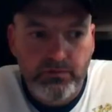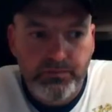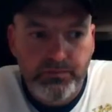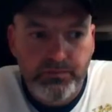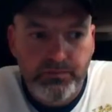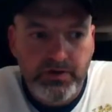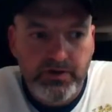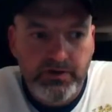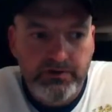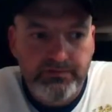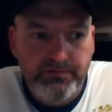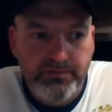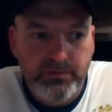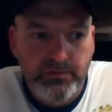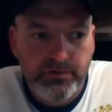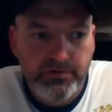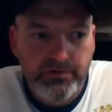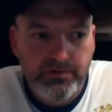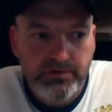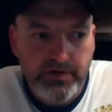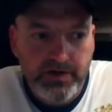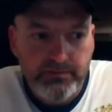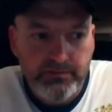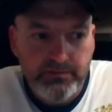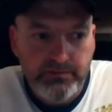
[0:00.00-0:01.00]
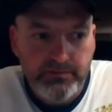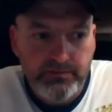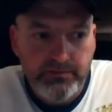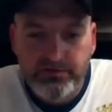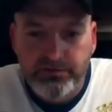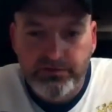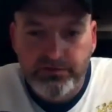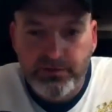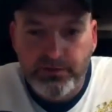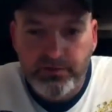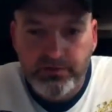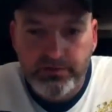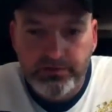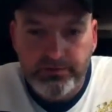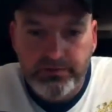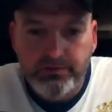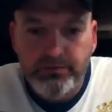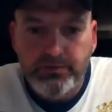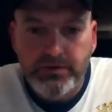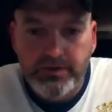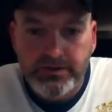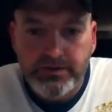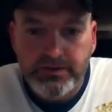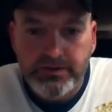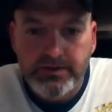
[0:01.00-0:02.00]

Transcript: We're probably 45 minutes apart, something like that.